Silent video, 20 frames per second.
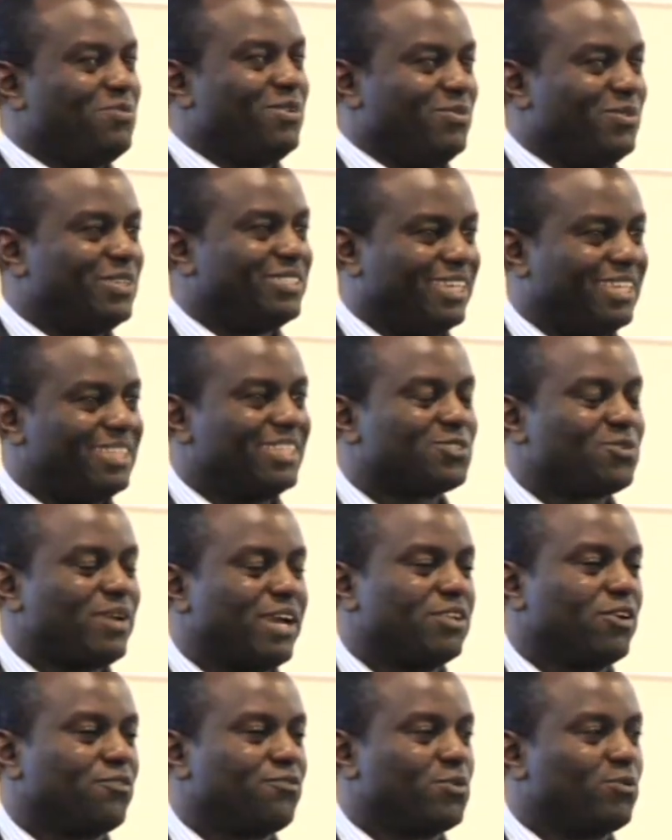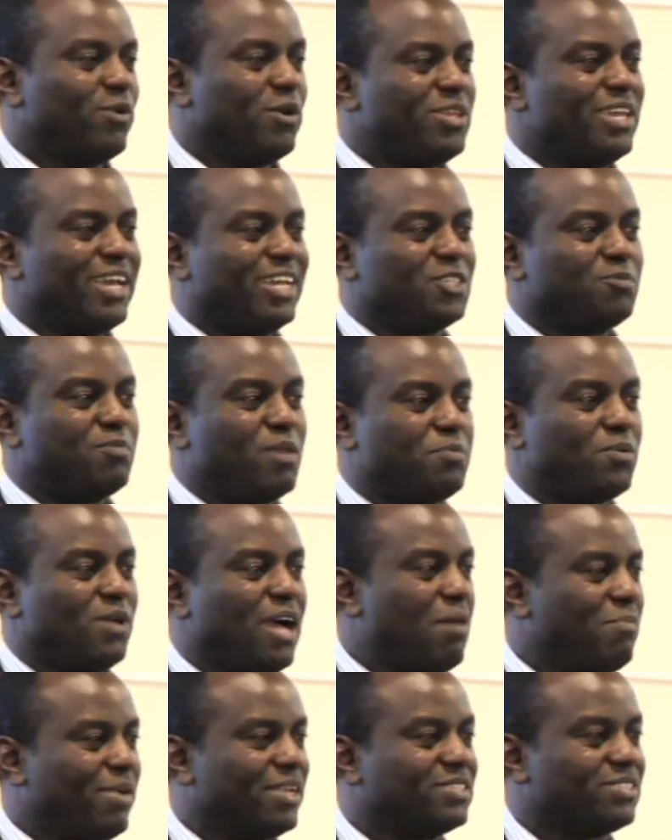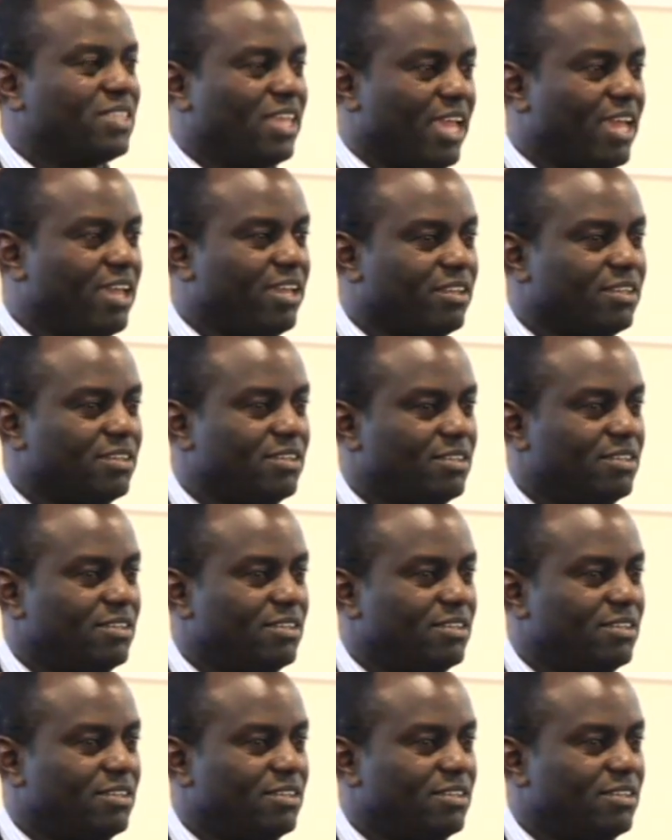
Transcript: we see this quite often. When you ask people how much they earn,